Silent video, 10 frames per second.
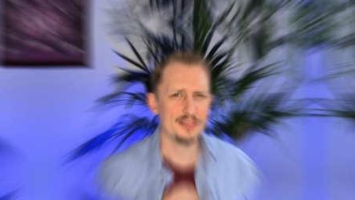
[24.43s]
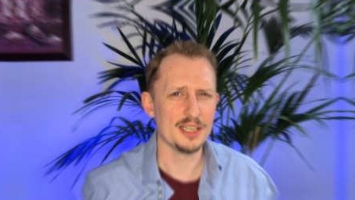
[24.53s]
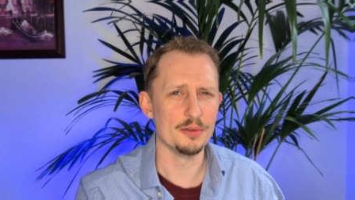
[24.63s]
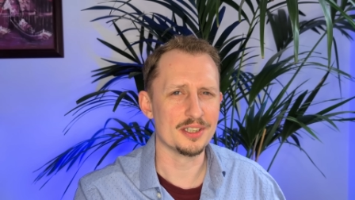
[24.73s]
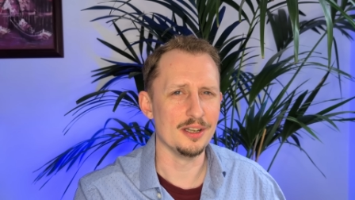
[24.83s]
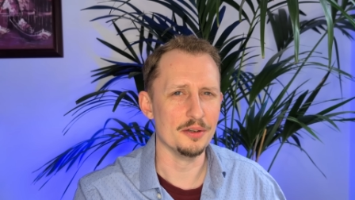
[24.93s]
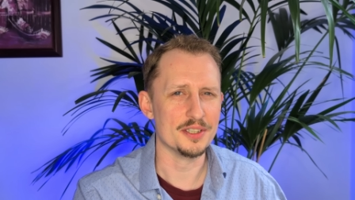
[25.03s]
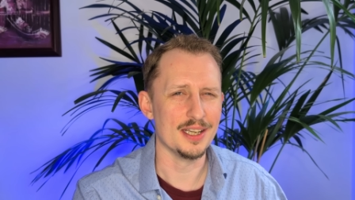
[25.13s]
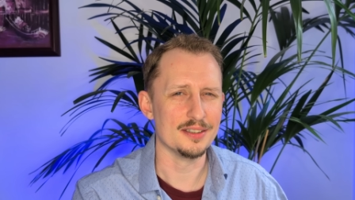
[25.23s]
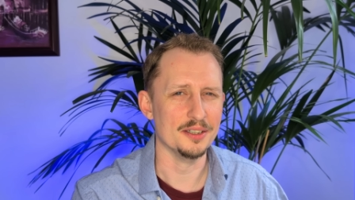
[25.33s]
That was close
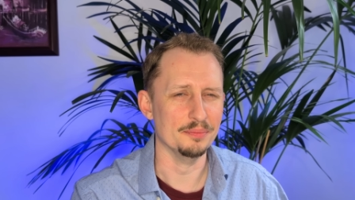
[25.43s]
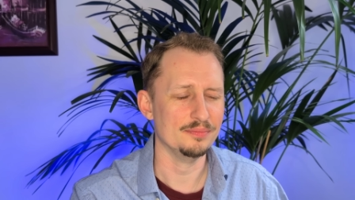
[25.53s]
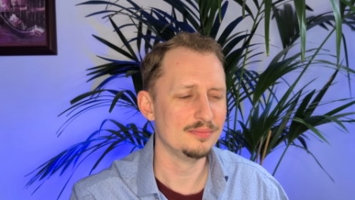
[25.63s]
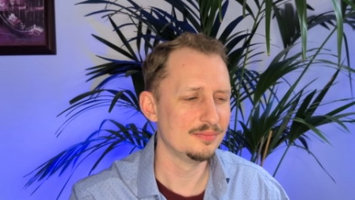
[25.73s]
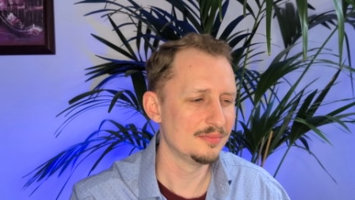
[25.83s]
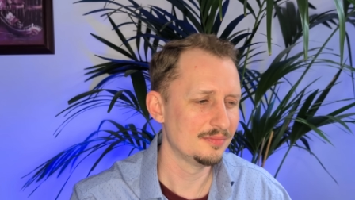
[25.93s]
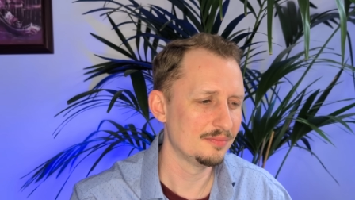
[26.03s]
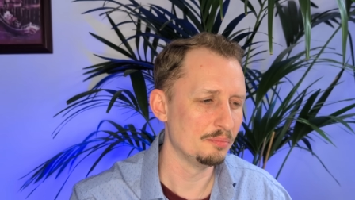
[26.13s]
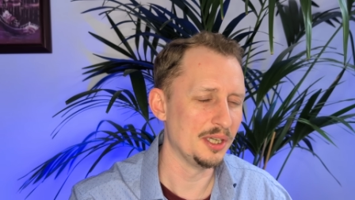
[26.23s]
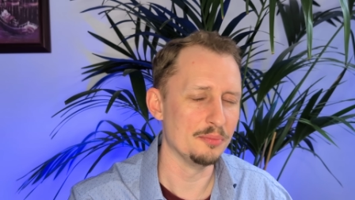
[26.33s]
that time.
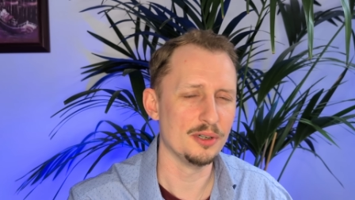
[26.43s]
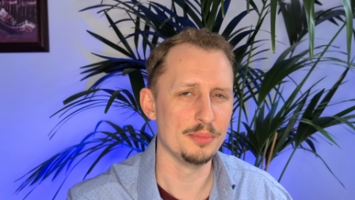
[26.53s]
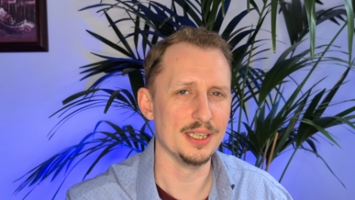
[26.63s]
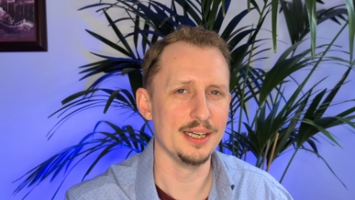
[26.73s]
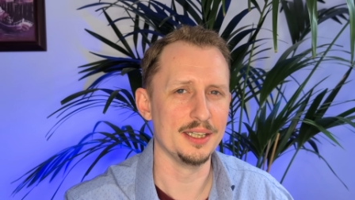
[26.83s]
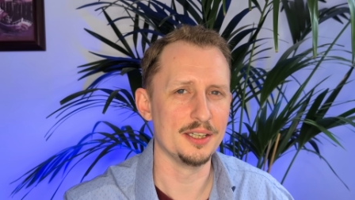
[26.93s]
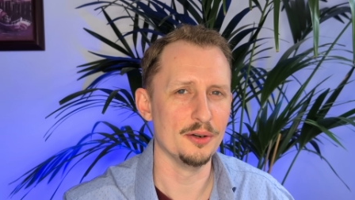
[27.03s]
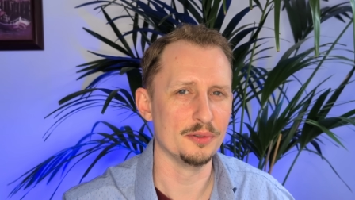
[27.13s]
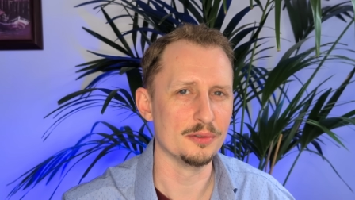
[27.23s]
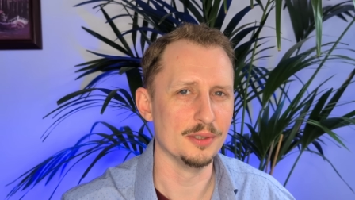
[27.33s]
Me, I'd probably let it go
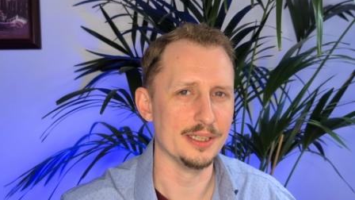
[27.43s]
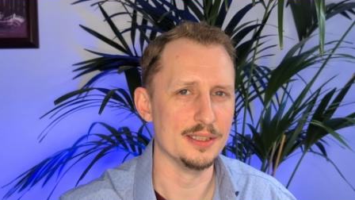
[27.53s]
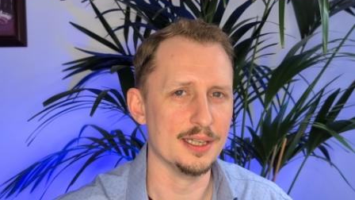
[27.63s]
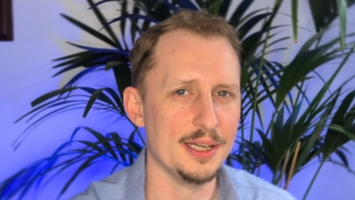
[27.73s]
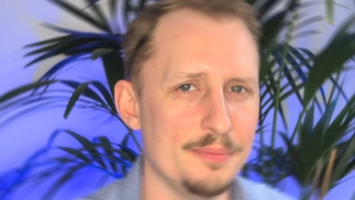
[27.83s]
and call it a day.